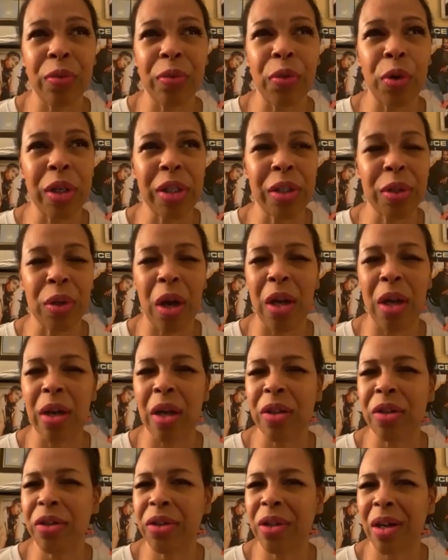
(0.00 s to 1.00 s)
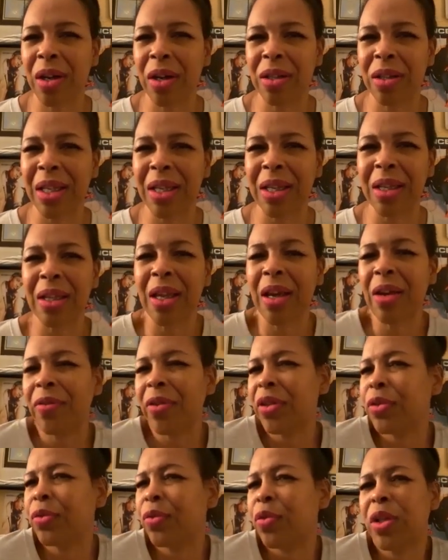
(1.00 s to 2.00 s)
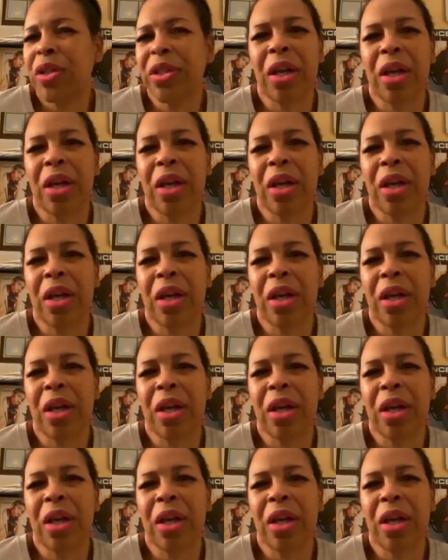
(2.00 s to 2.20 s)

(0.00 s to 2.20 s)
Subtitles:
voice on our songs. I love his voice.